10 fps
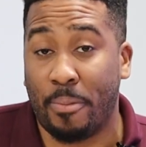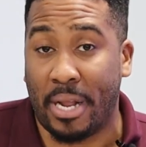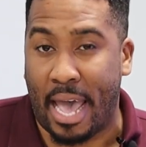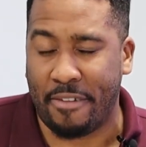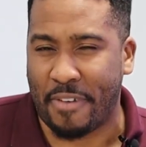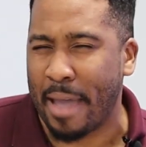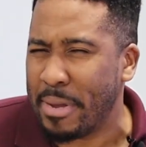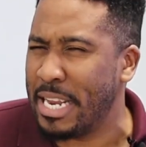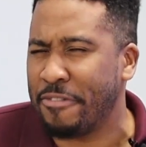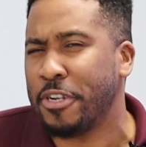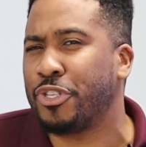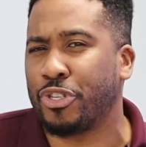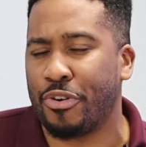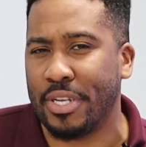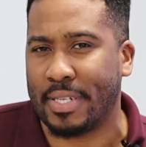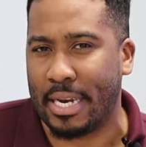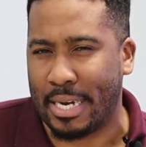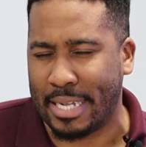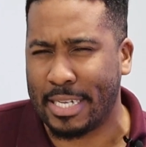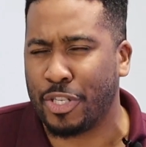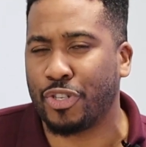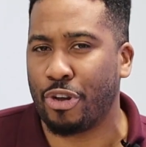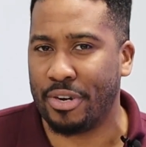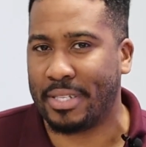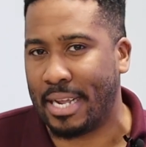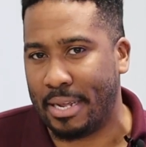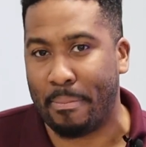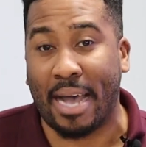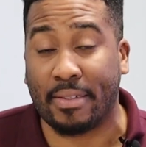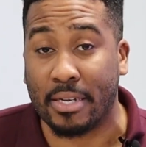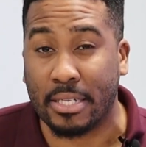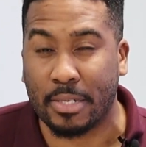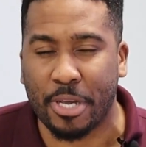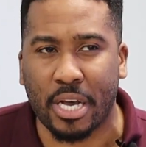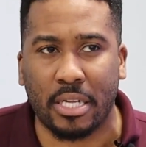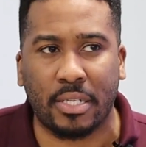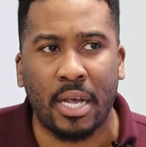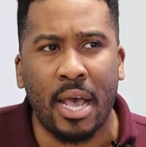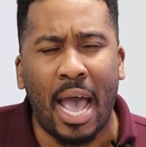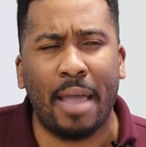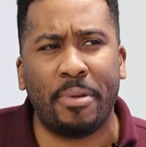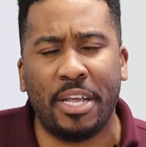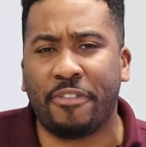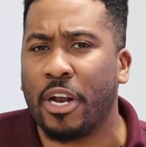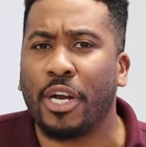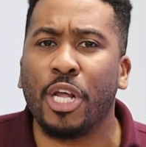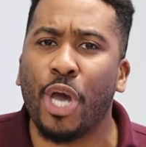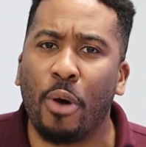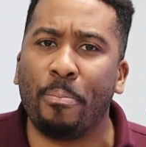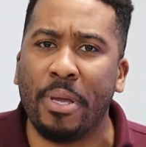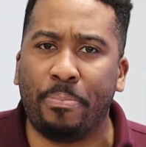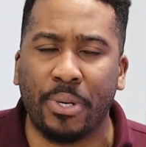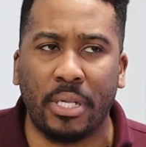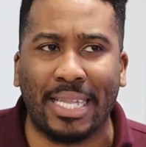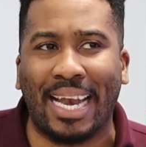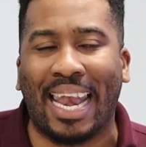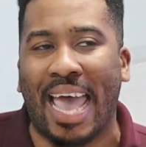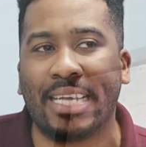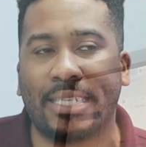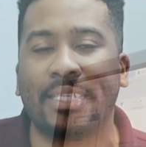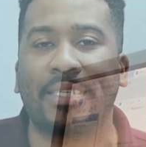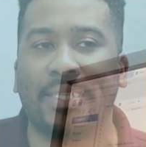your life. I believe in storytelling. I think storytelling matters, because I believe a lot of young people, they like to